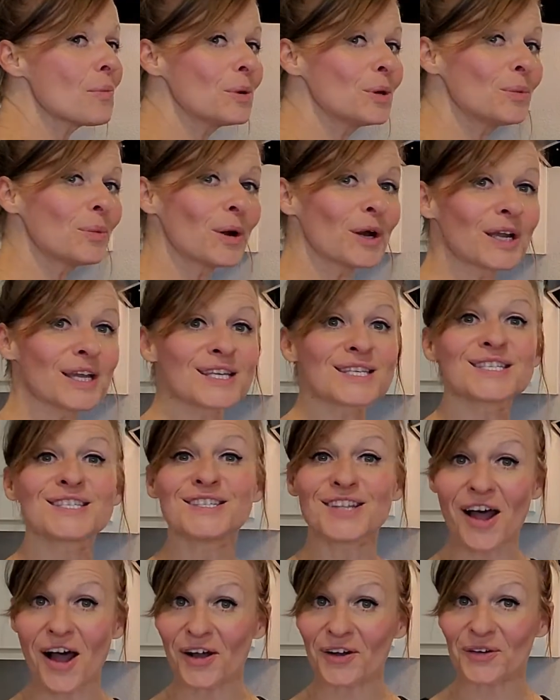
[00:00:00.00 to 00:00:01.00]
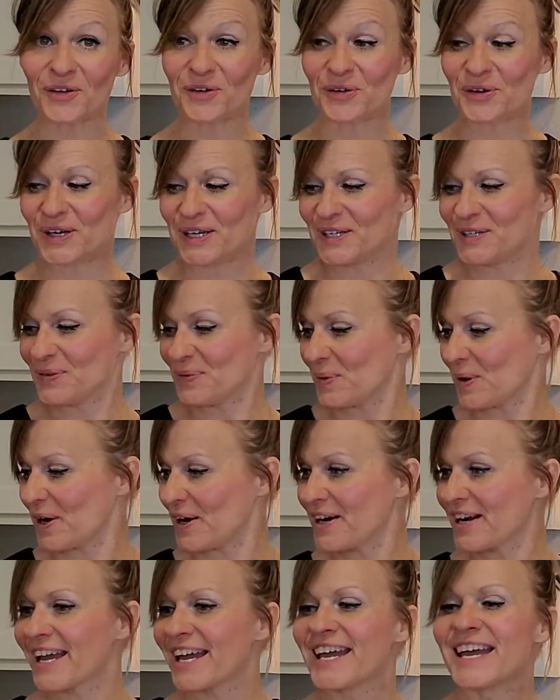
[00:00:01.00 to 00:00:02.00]
would work is not going to
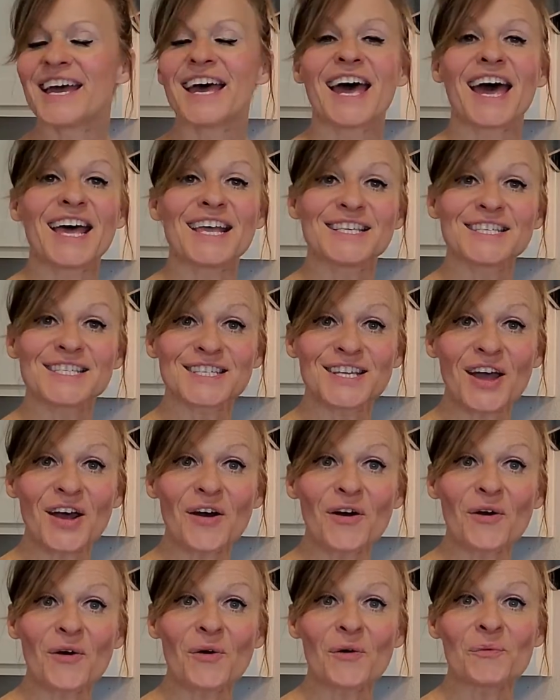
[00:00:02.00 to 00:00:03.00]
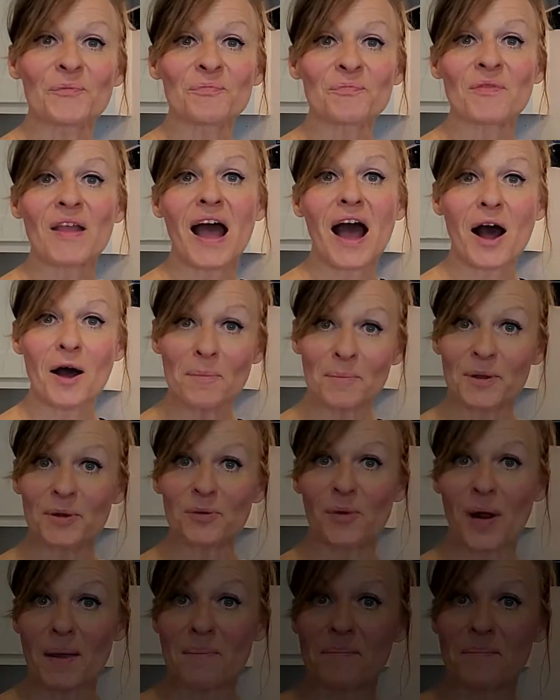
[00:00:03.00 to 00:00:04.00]
work. And so I'll be right